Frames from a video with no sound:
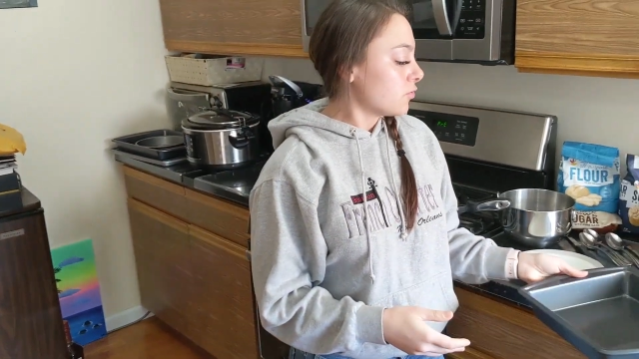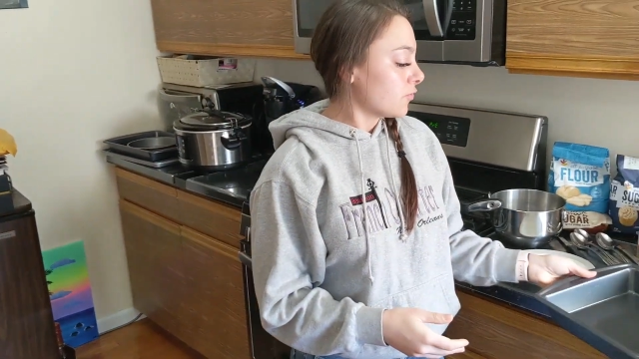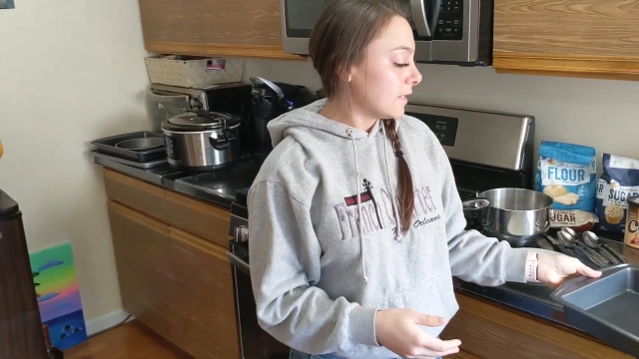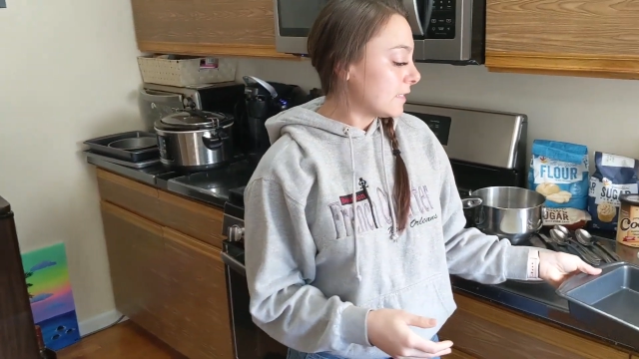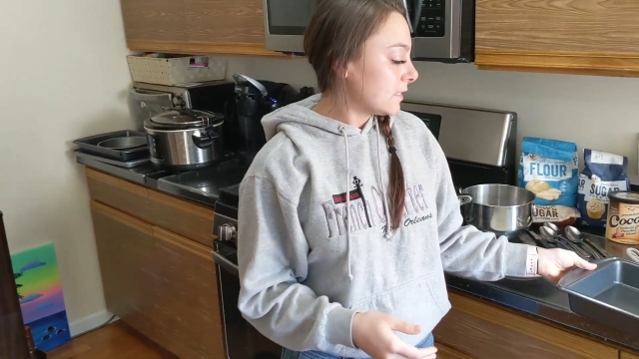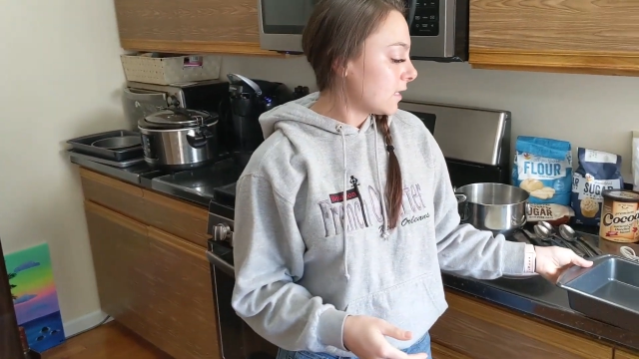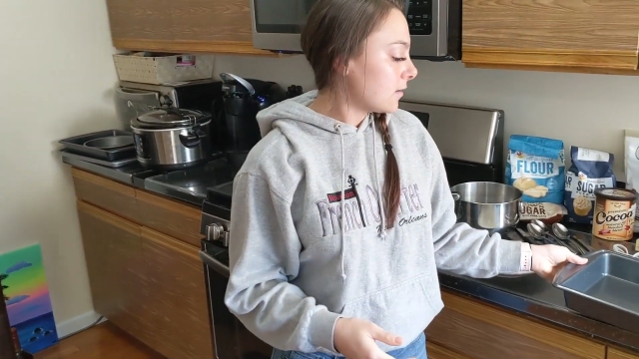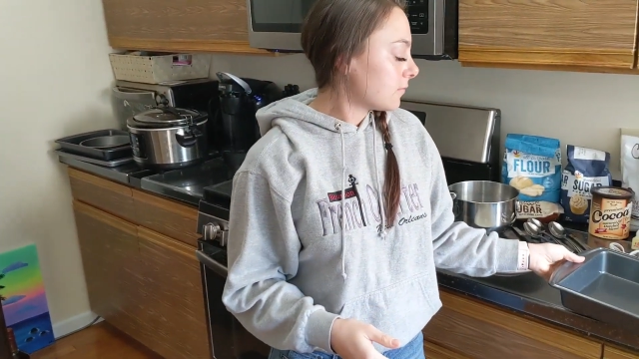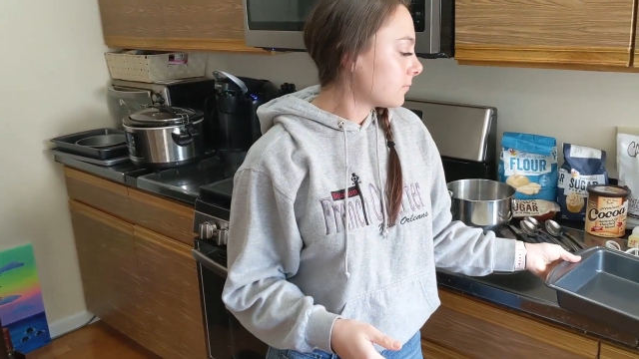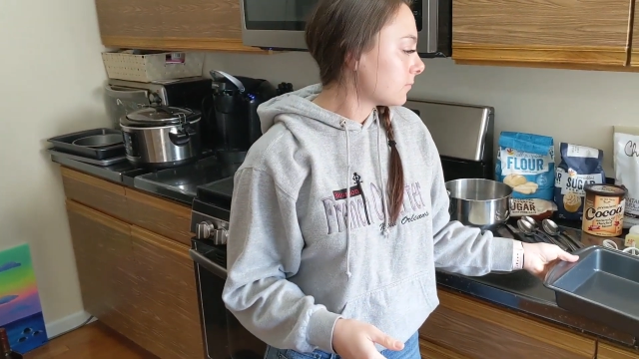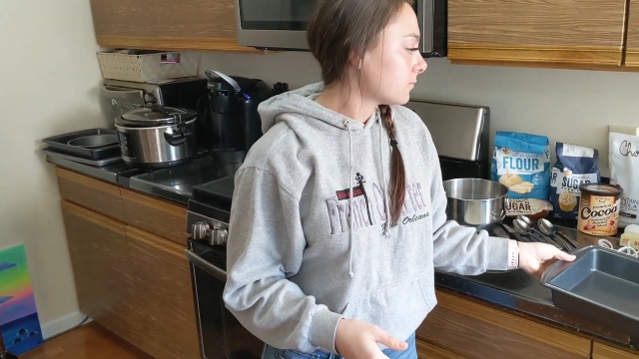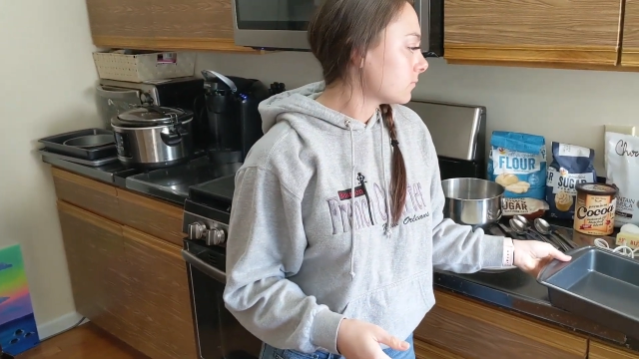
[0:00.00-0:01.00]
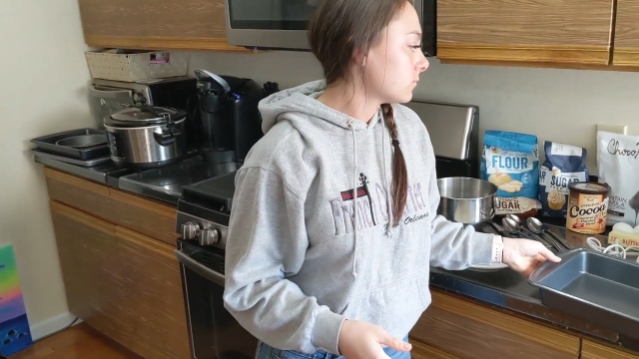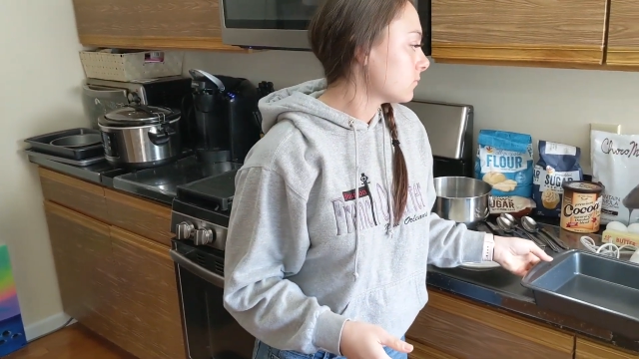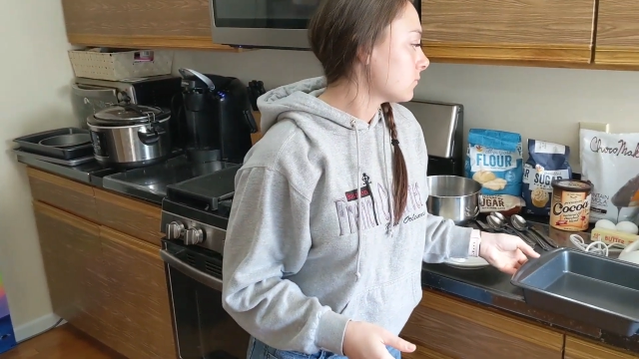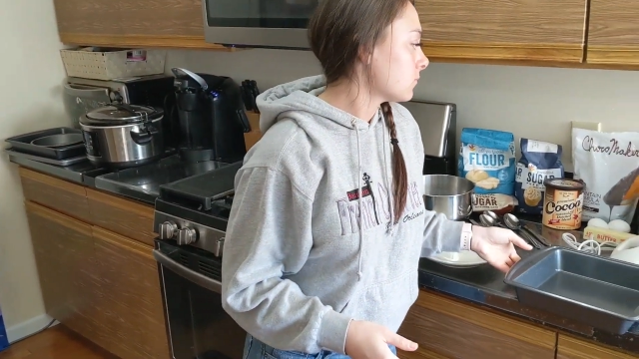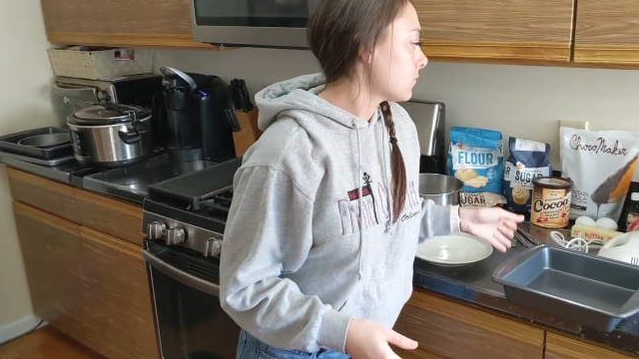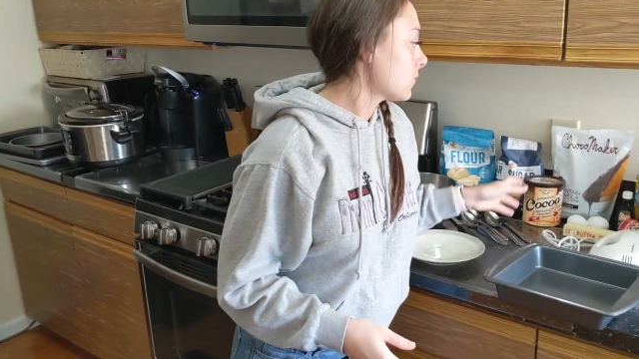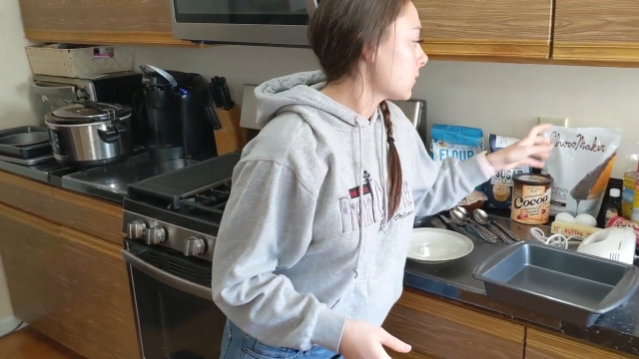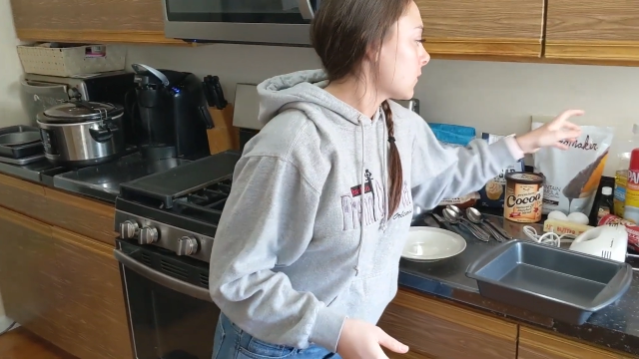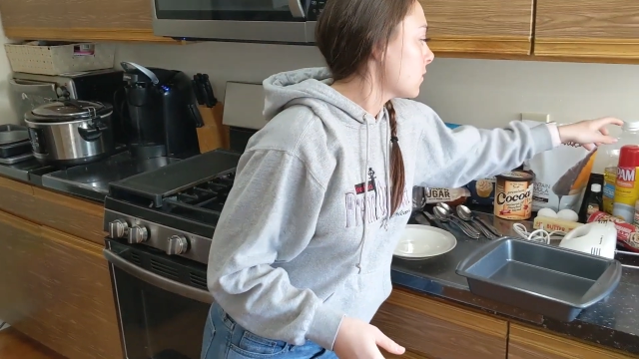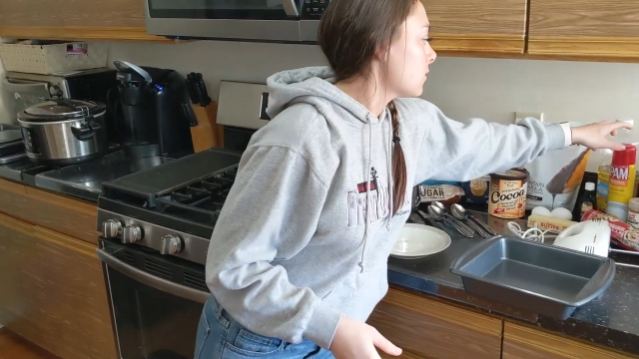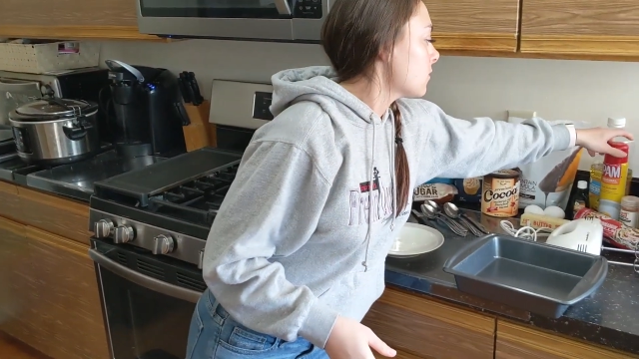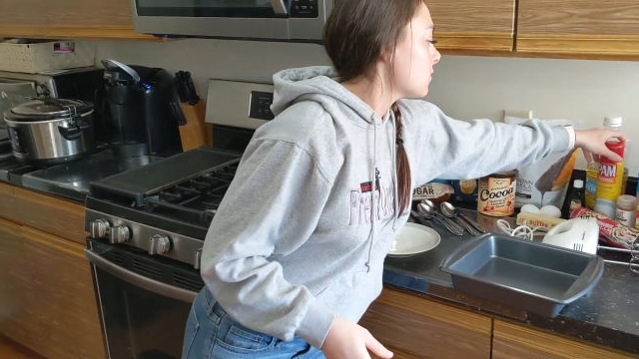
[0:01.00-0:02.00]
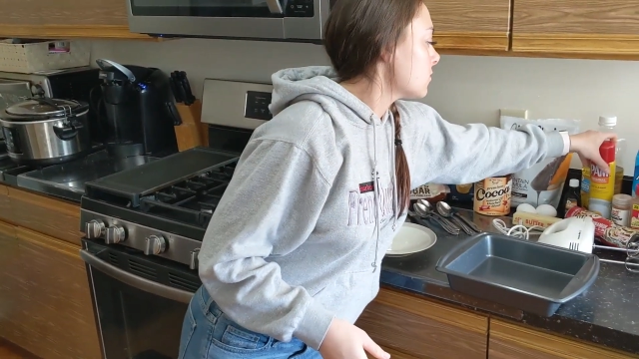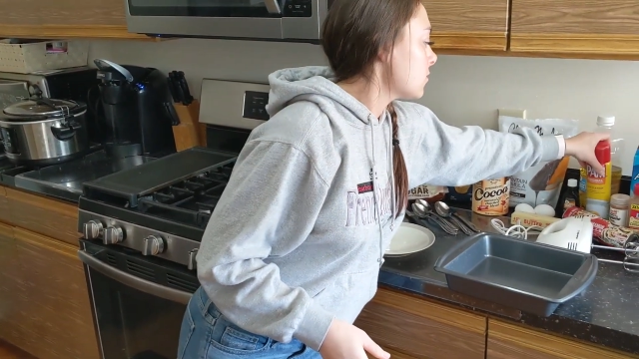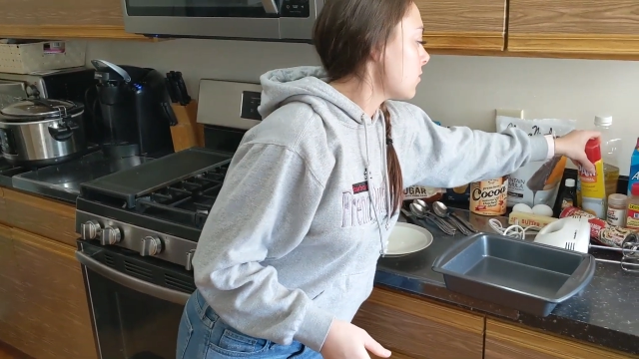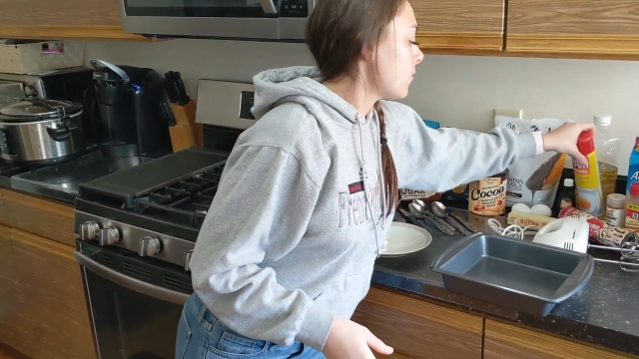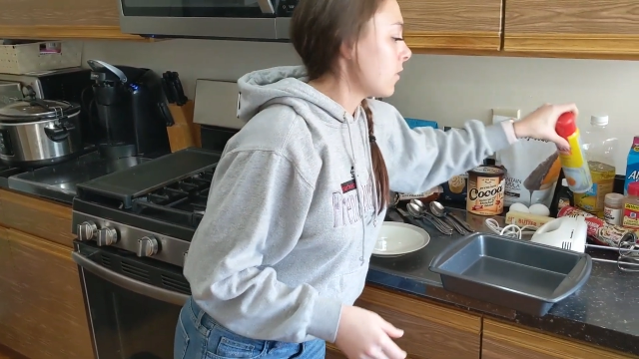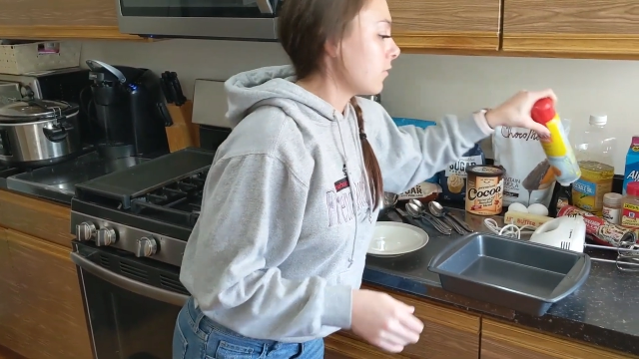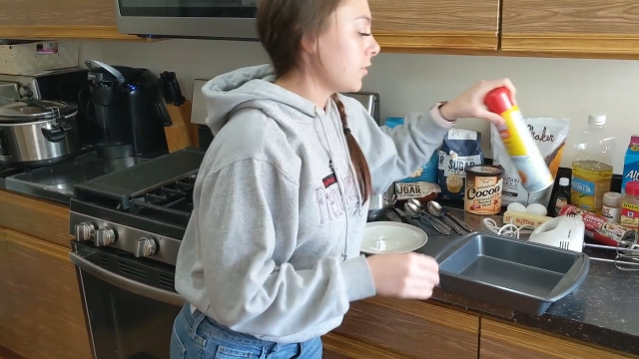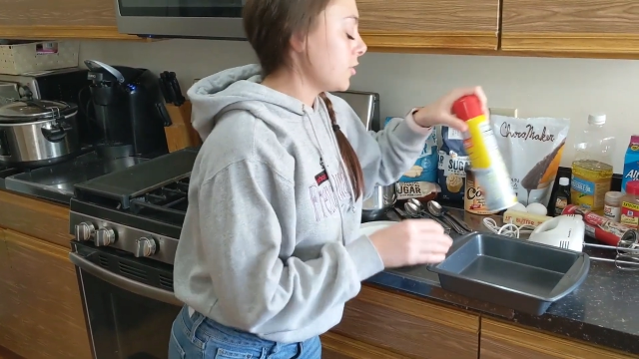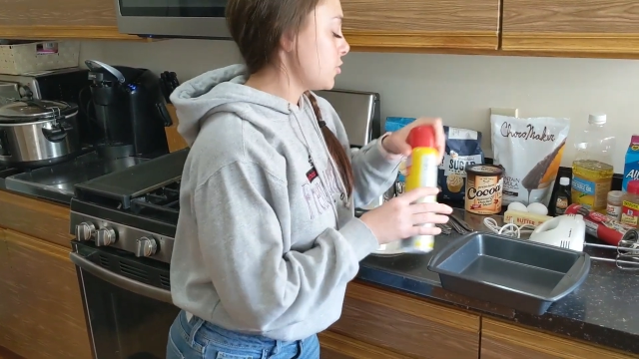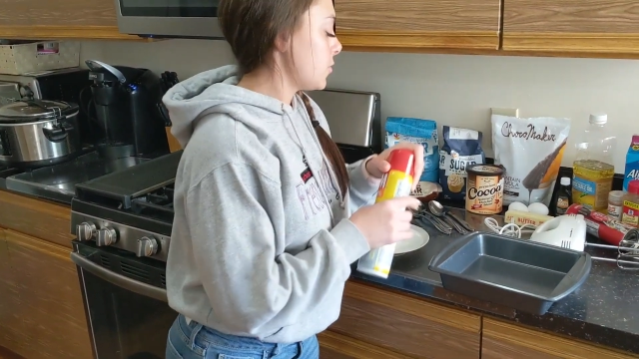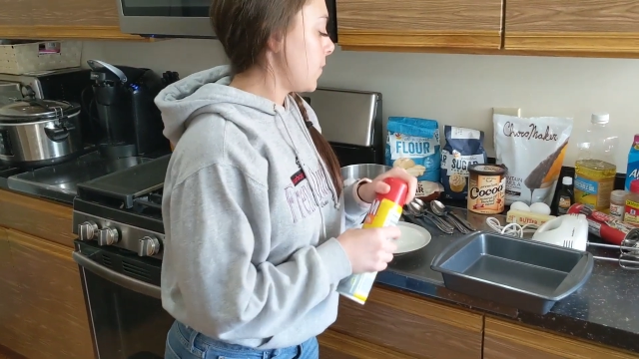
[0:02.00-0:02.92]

grease it. So you want to grease your